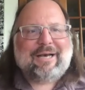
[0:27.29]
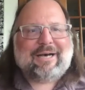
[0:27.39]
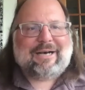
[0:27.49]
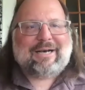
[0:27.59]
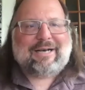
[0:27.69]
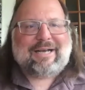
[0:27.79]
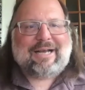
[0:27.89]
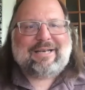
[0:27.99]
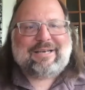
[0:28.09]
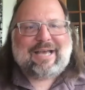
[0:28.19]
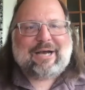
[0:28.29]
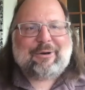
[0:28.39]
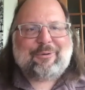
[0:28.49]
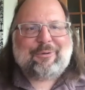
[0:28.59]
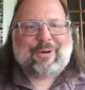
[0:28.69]
and
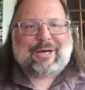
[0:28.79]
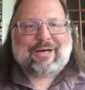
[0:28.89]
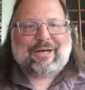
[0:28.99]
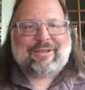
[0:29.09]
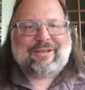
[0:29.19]
now the